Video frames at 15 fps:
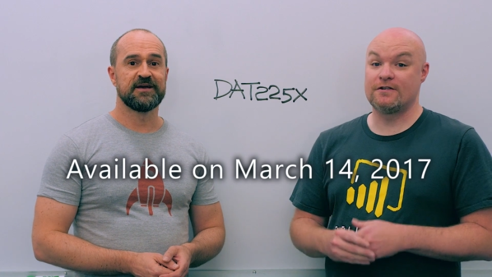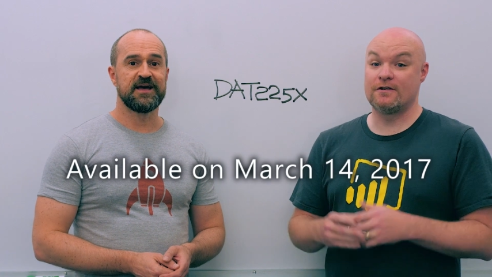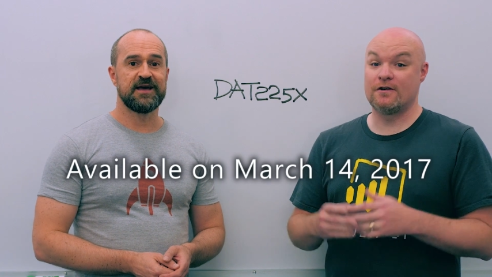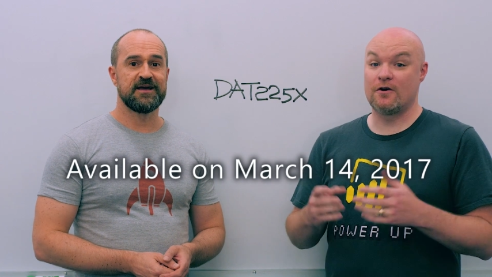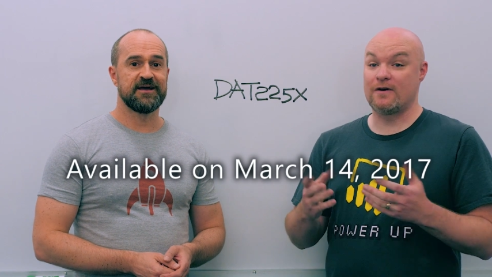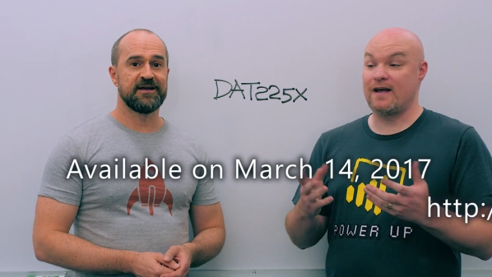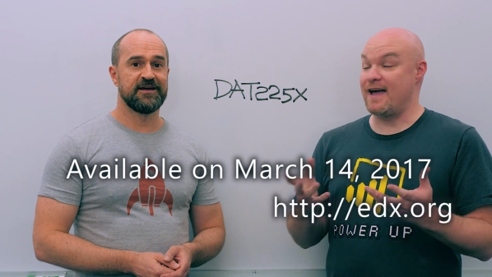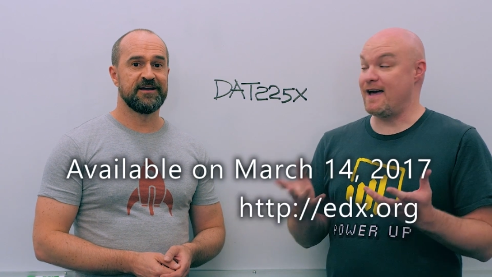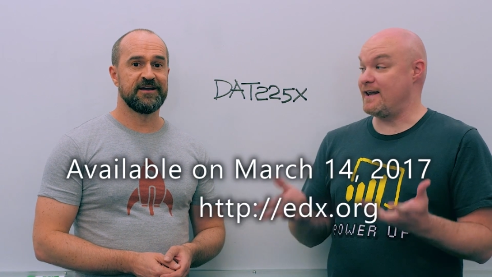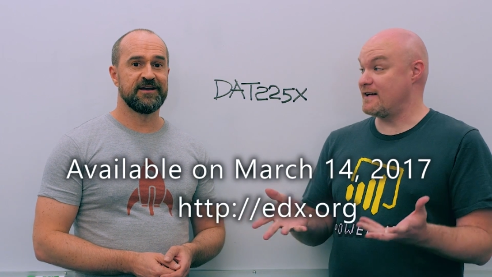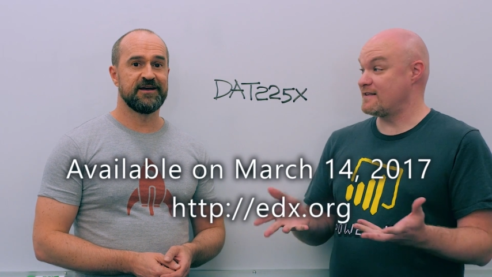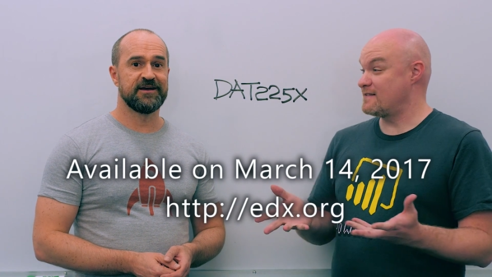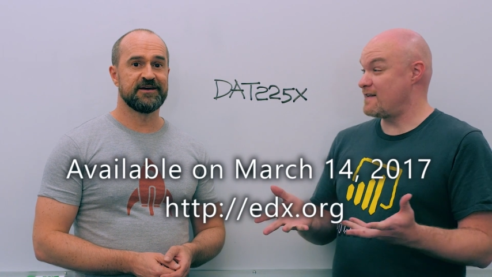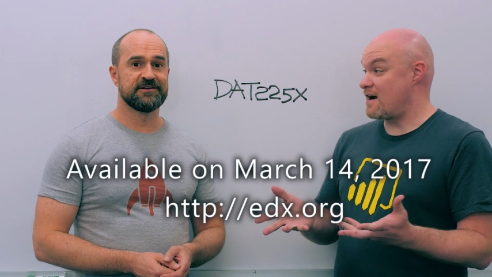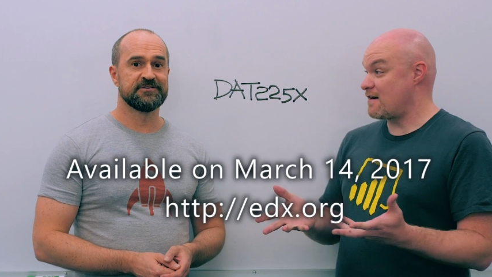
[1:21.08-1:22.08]
Speaker 1: You can go to
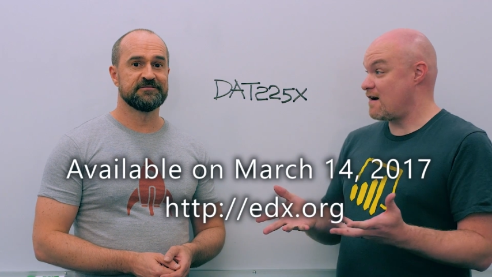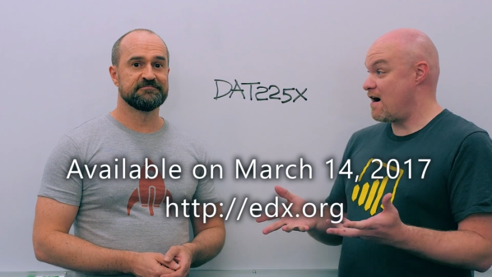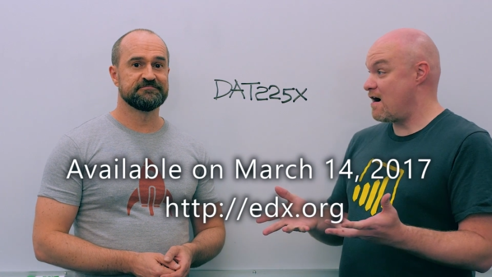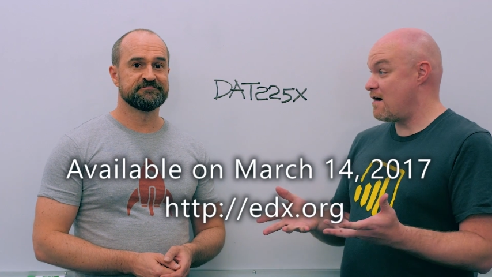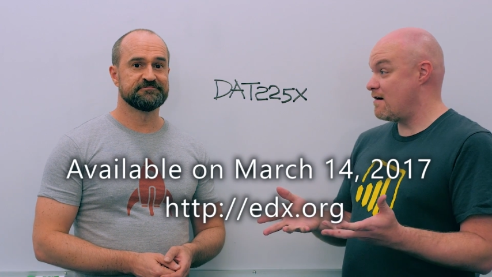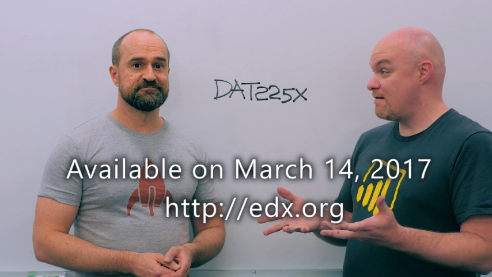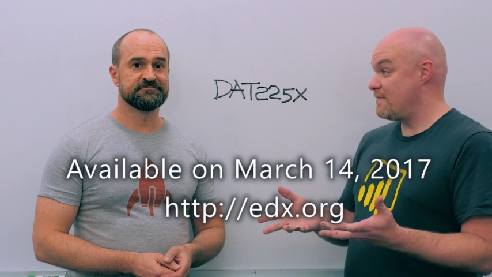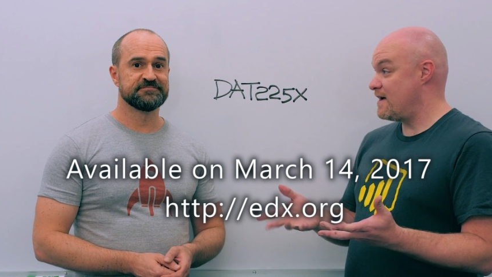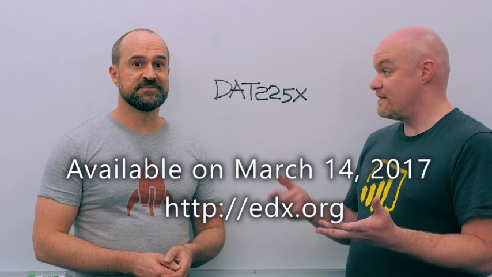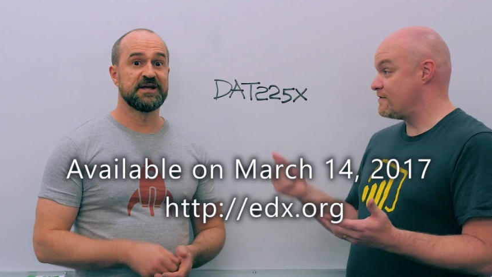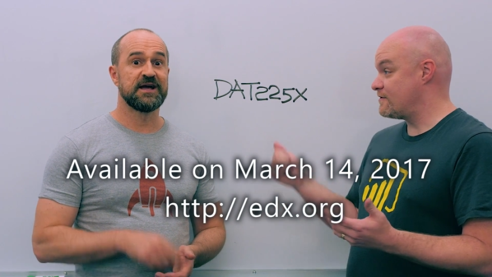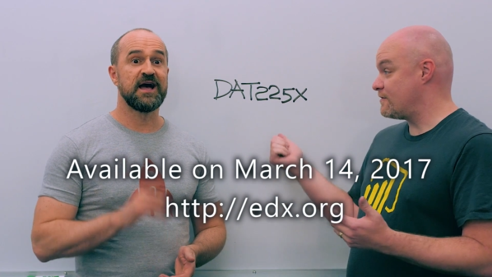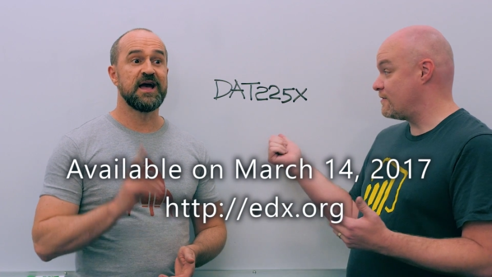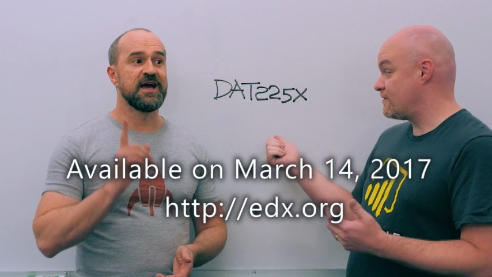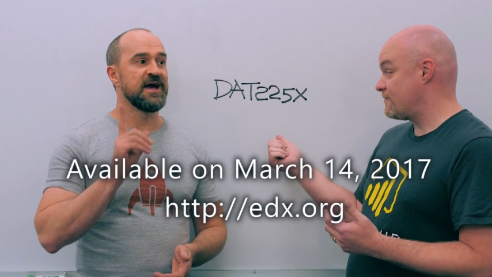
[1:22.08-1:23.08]
edx.com and
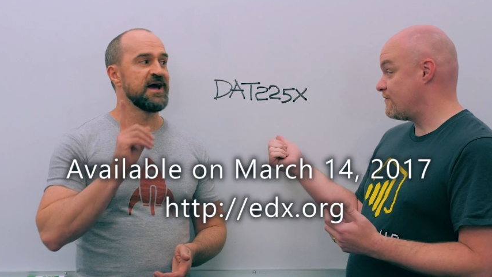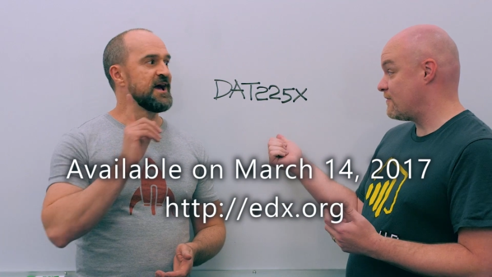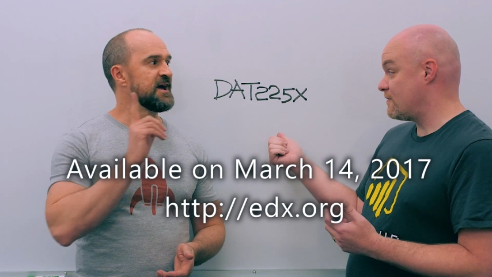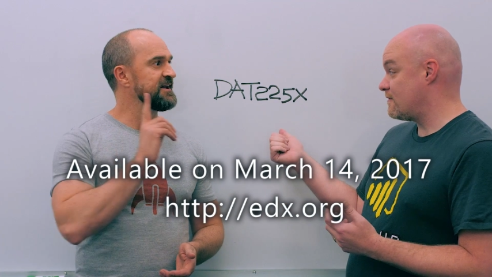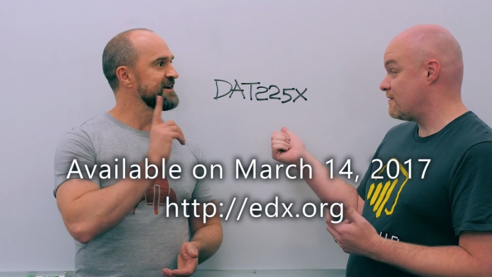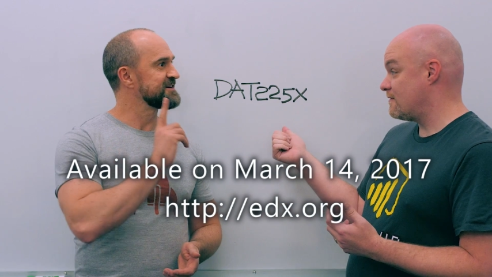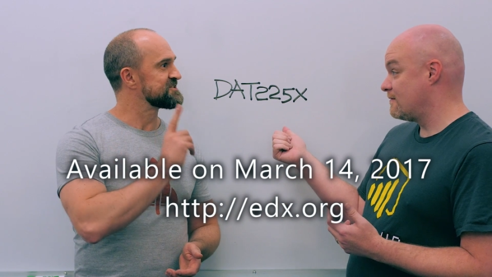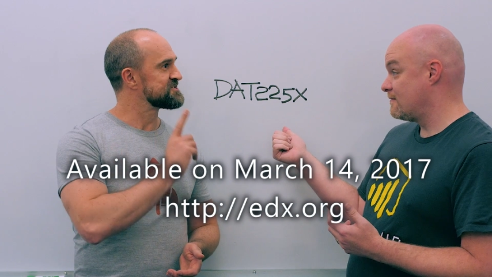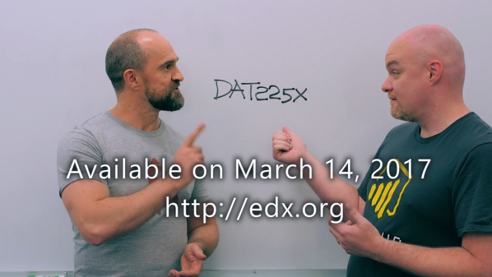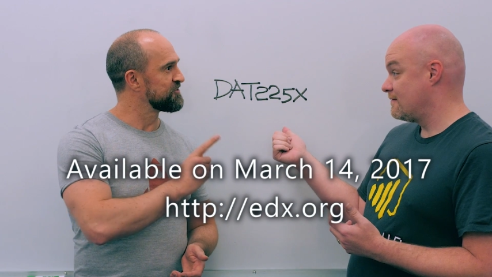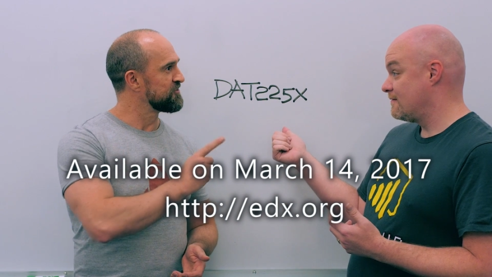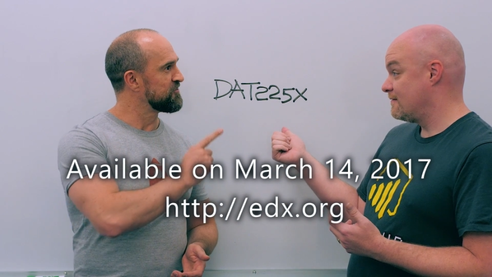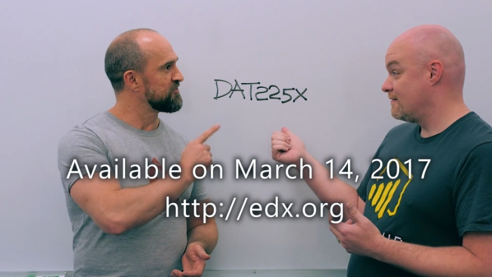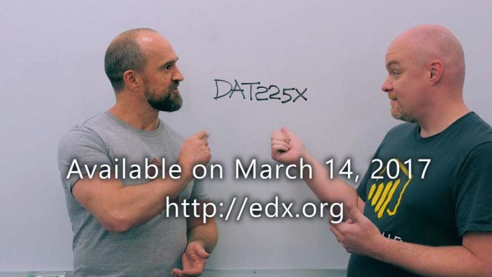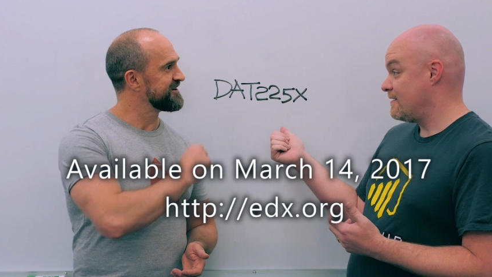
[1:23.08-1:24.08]
search for
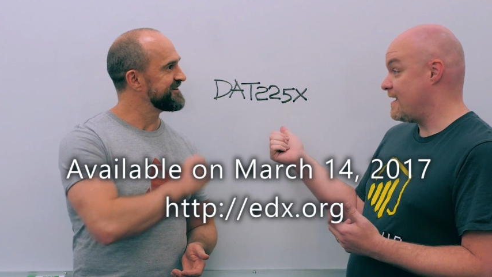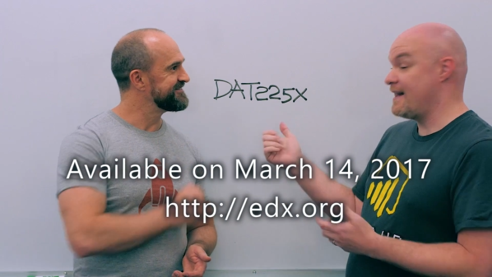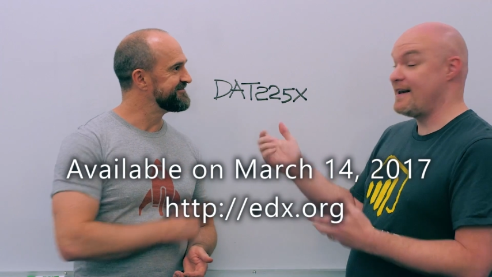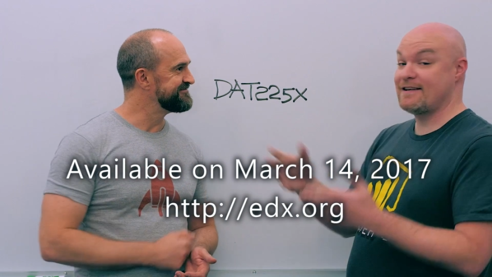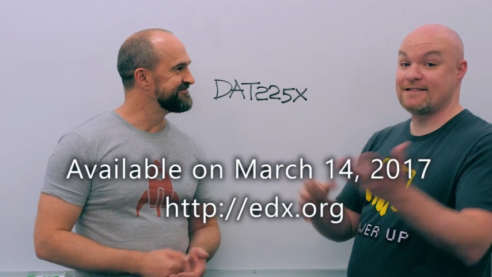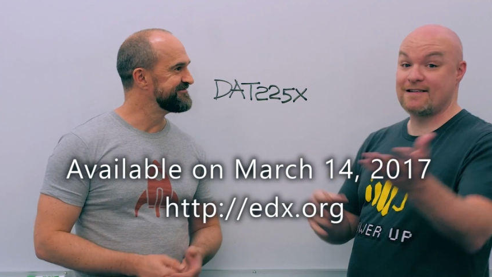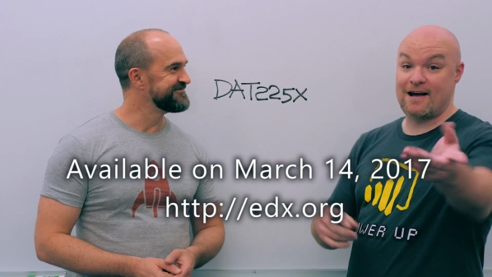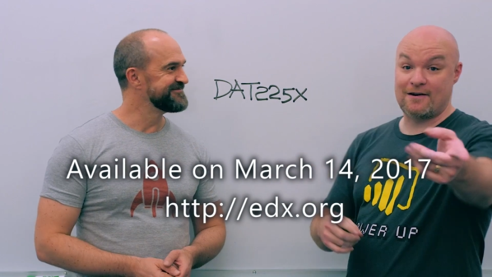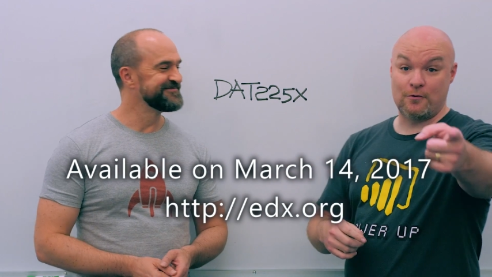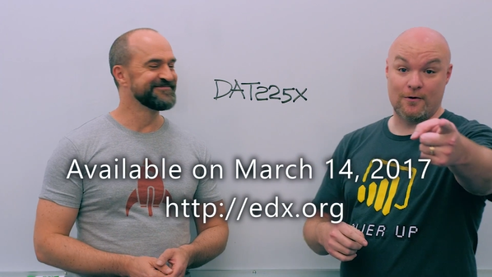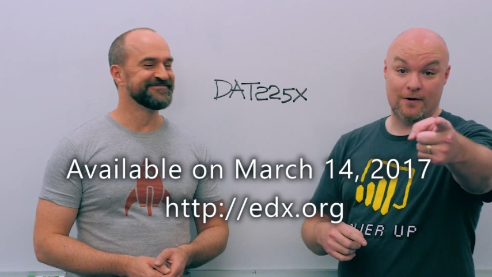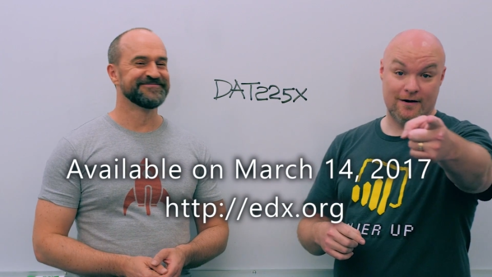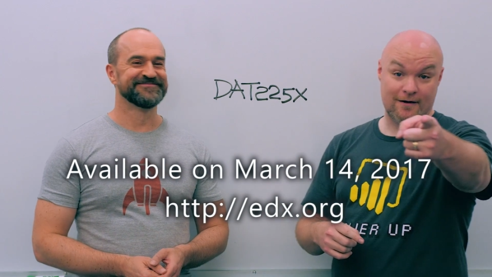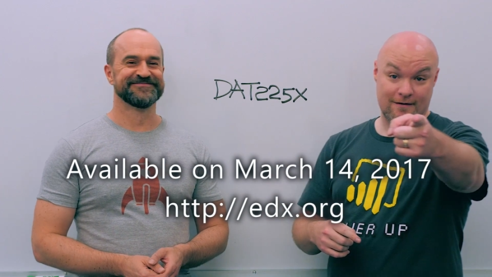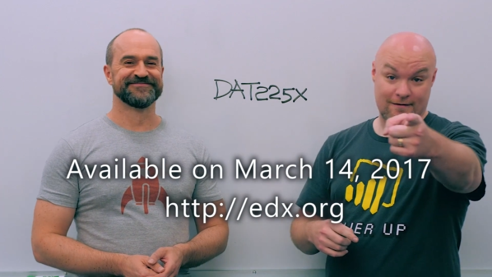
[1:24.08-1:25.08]
edx.org.
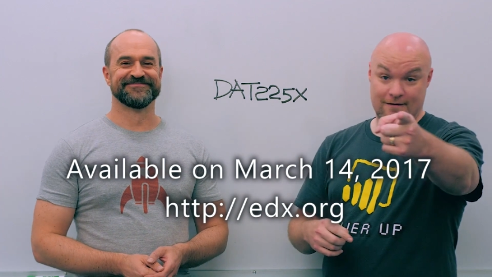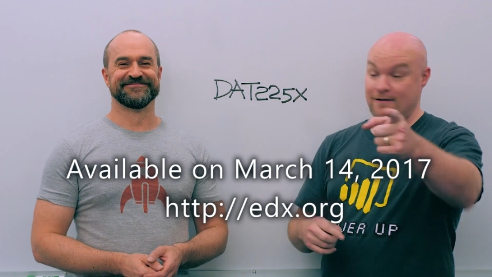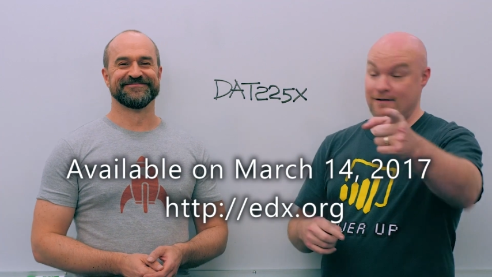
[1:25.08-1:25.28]
edx.org